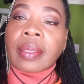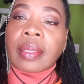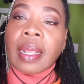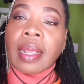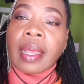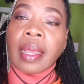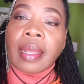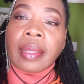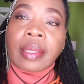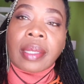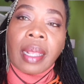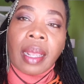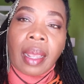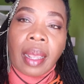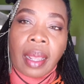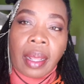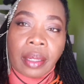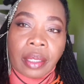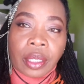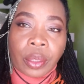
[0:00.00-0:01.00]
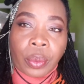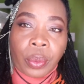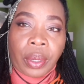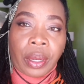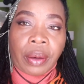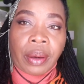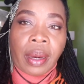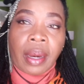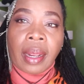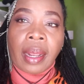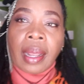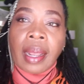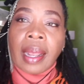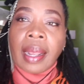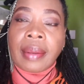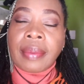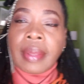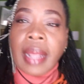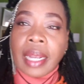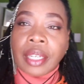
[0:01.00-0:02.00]
So this works
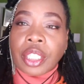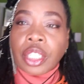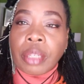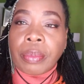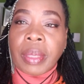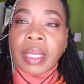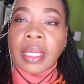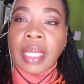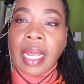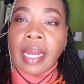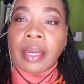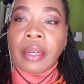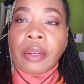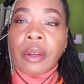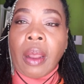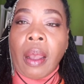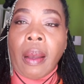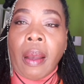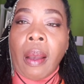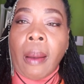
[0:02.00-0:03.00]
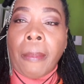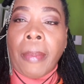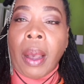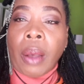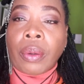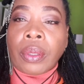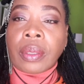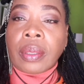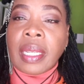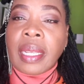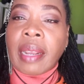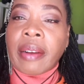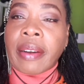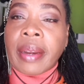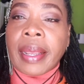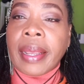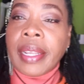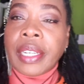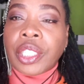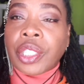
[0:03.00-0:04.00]
both ways, where they're always
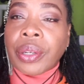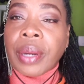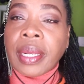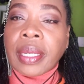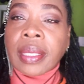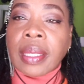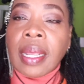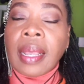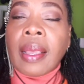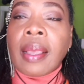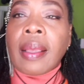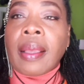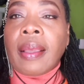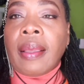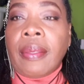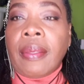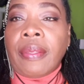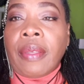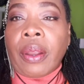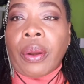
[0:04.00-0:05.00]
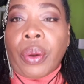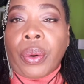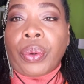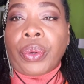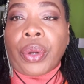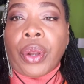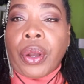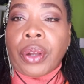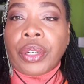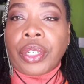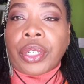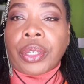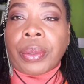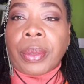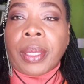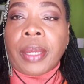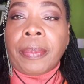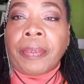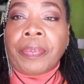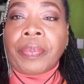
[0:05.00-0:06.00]
offending other folks and, you know,
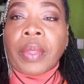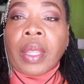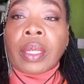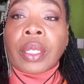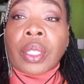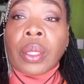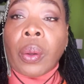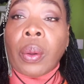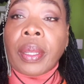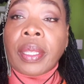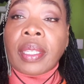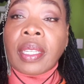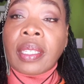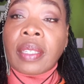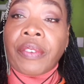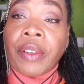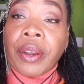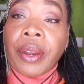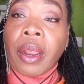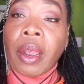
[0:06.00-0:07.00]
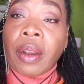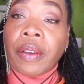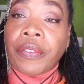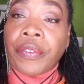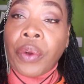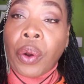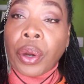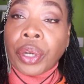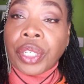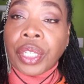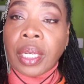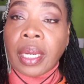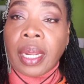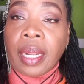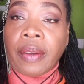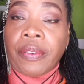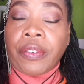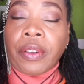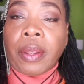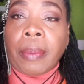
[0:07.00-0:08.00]
under this guise that they're just being
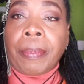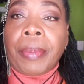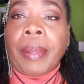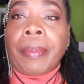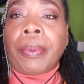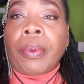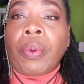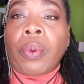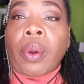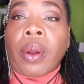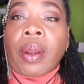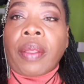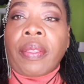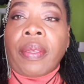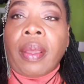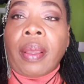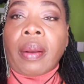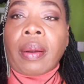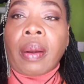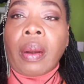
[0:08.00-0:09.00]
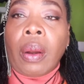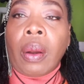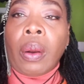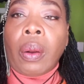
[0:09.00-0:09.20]
honest or straightforward.